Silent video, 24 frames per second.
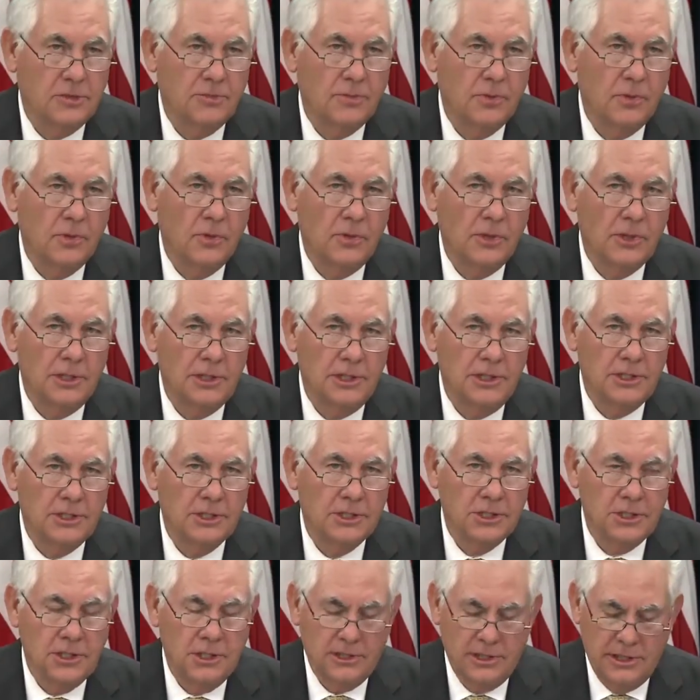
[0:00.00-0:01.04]
support in
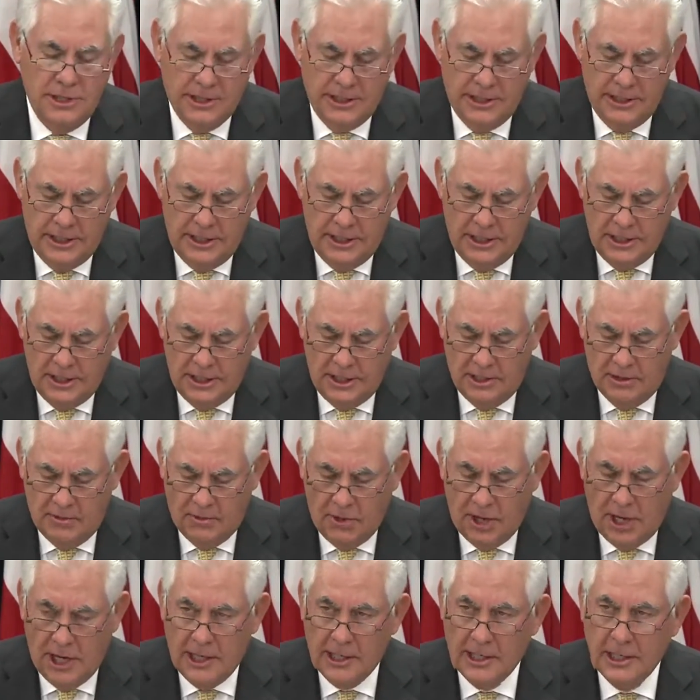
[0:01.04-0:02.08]
Syria,
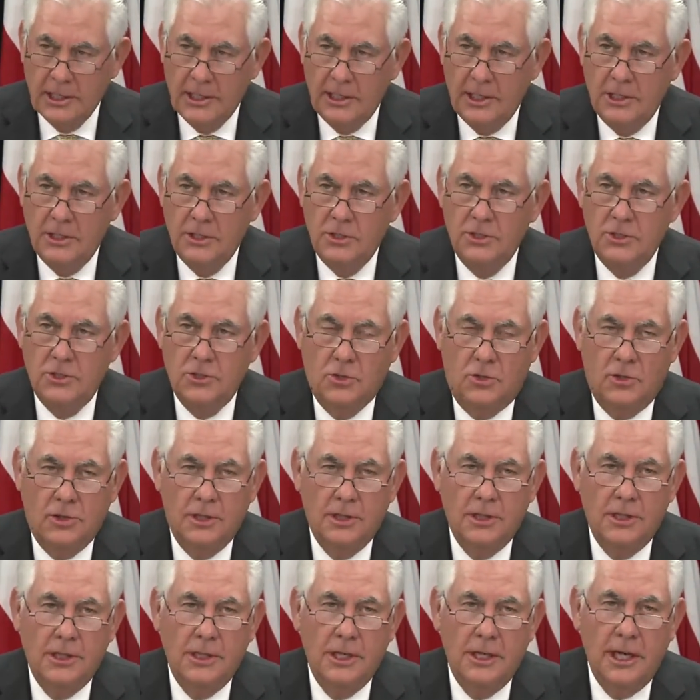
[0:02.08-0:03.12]
Iraq,
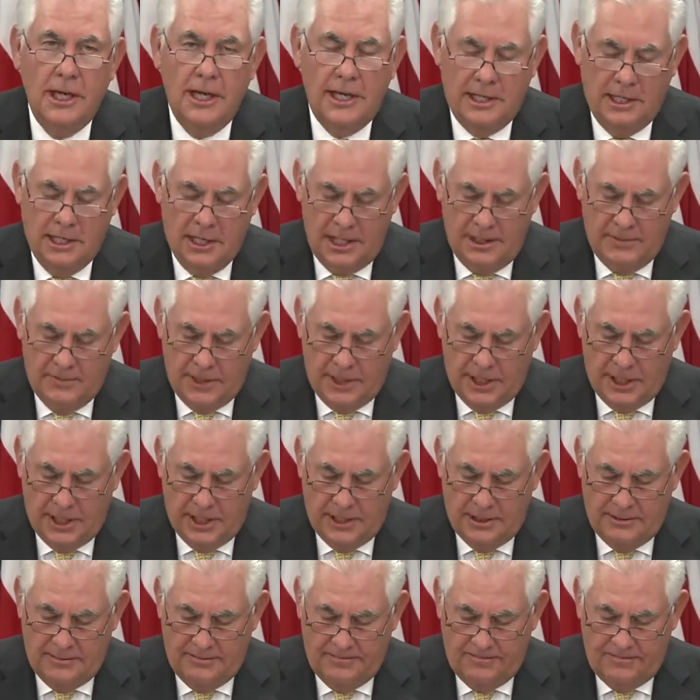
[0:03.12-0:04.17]
Jordan, and
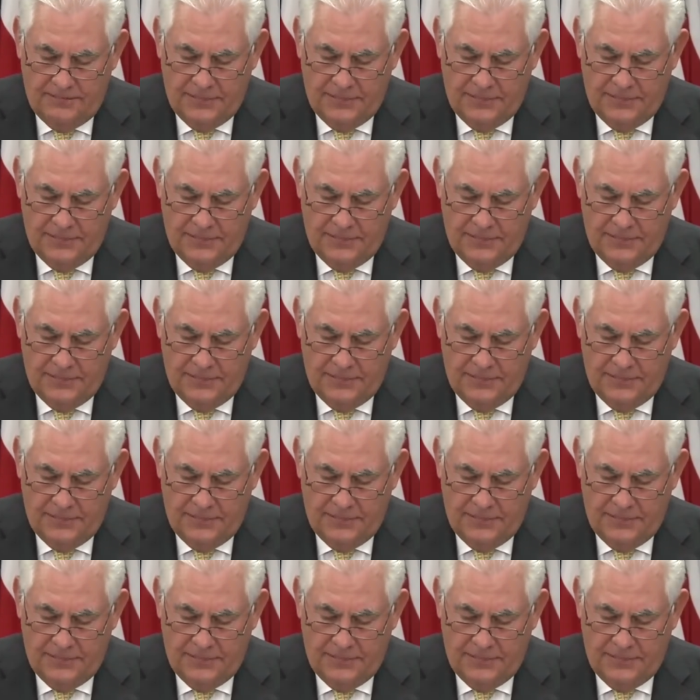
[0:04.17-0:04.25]
Lebanon.